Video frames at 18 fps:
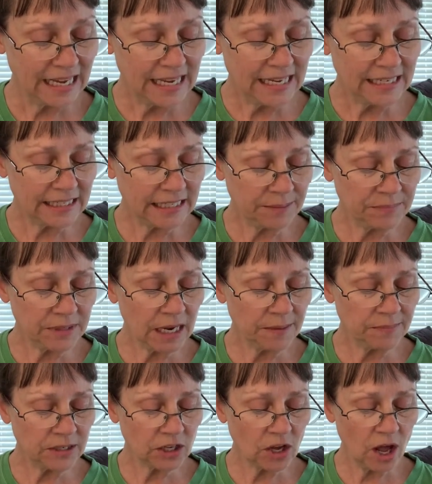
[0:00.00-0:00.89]

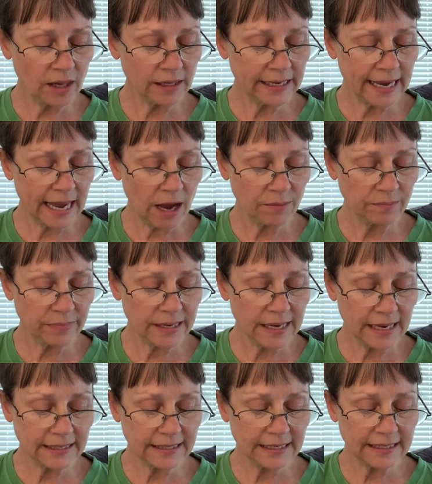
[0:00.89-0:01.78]
Sometimes calling out
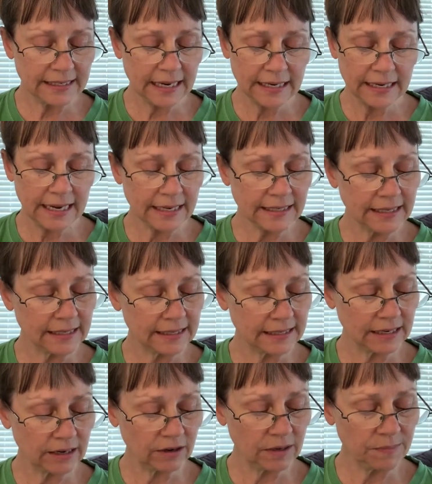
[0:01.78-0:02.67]
BS is
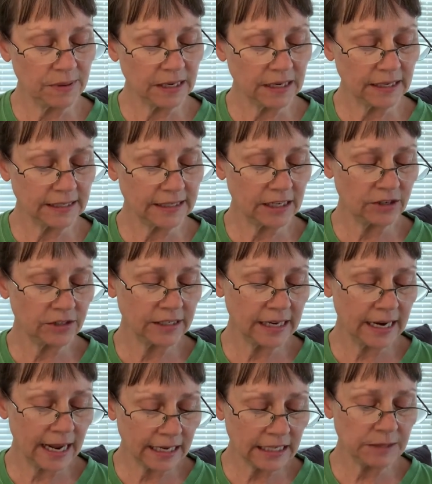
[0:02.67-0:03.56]
unnecessary because there's
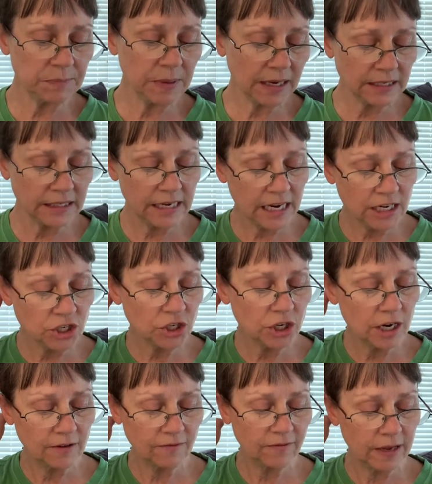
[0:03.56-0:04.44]
an
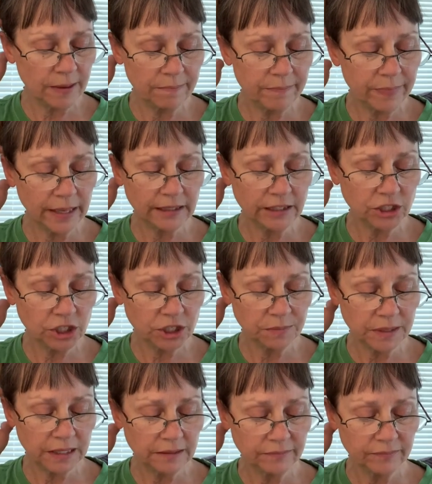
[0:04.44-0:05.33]
expectation of
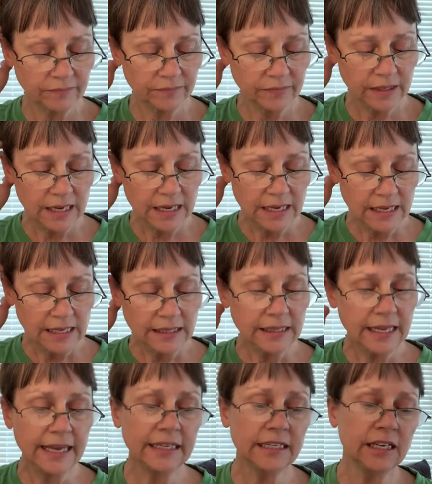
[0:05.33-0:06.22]
embellishment,
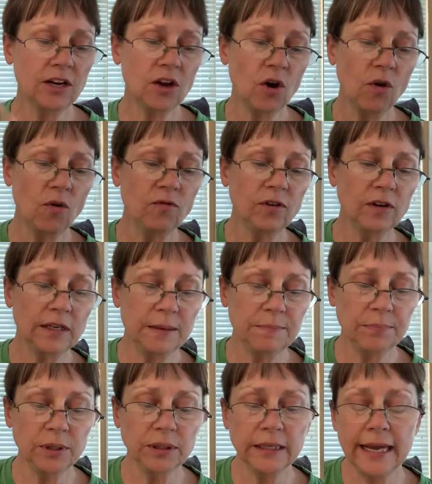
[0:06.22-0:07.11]
like an overly
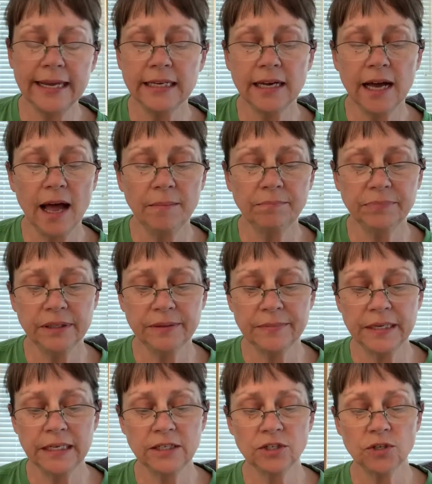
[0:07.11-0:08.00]
polite
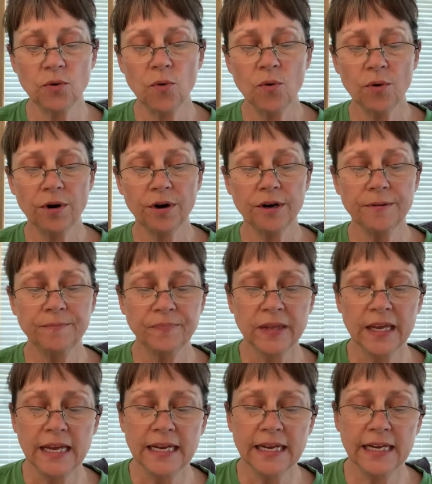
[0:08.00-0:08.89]
compliment, or
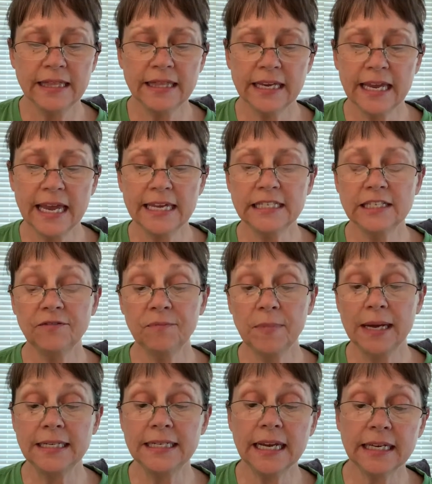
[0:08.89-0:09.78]
in the case of
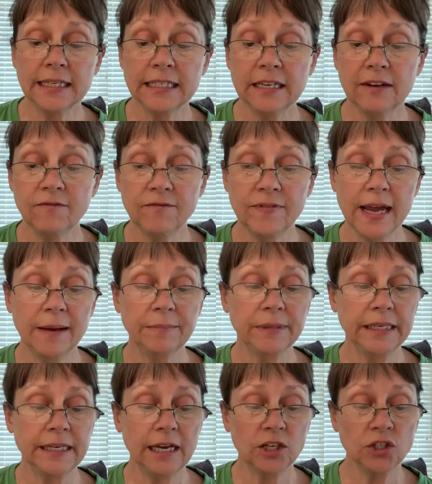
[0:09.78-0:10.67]
my Texan
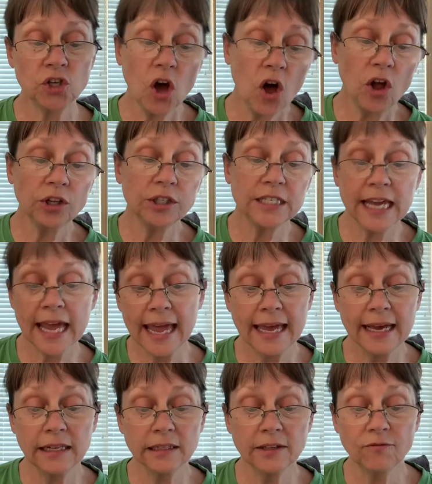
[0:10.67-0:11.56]
family, a tall
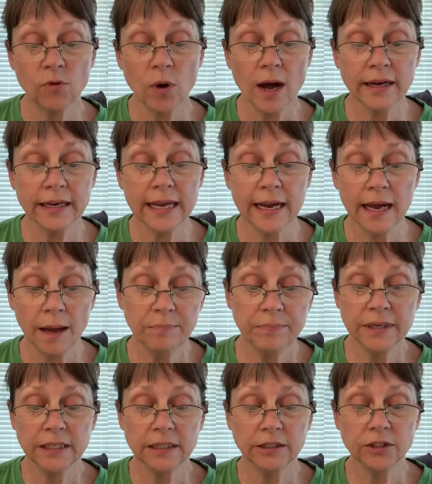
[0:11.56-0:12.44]
tale of walking
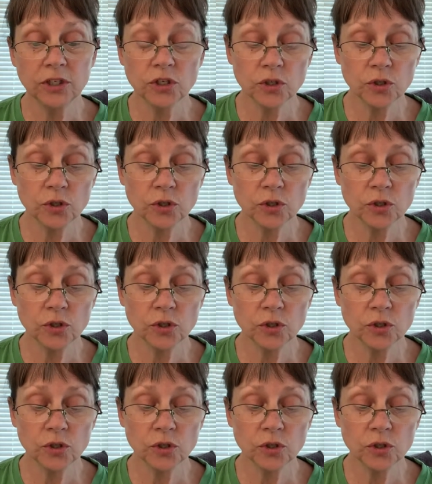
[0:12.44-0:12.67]
uphill